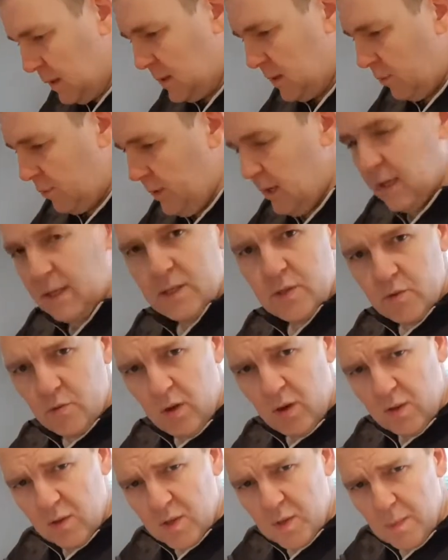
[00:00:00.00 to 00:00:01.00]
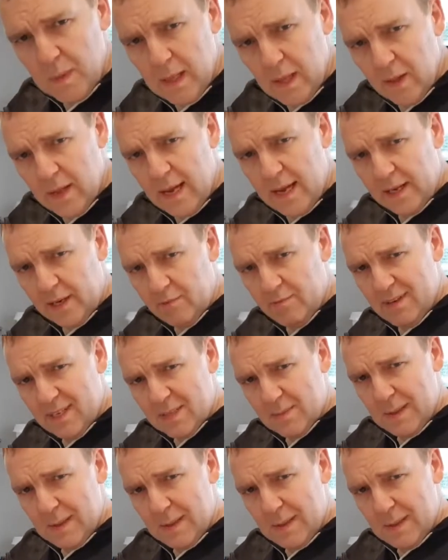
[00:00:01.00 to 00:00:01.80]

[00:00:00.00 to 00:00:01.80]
a really strong smell there. You can really